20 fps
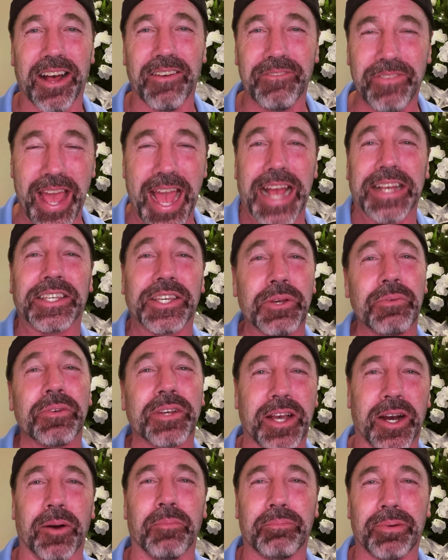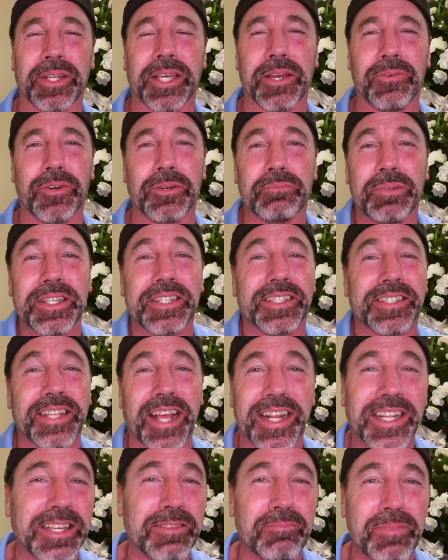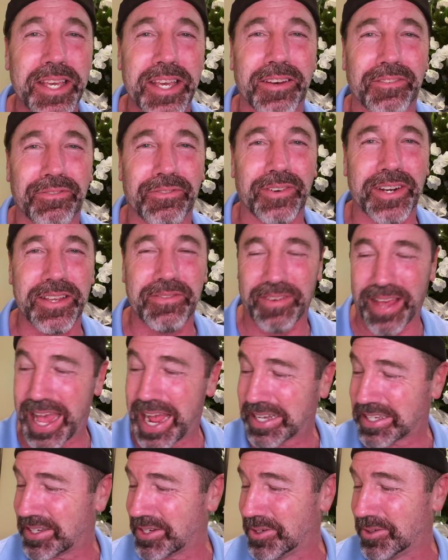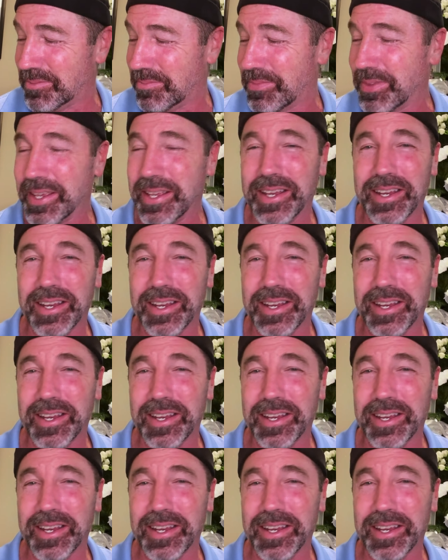a vacuum company would be sending me a free vacuum,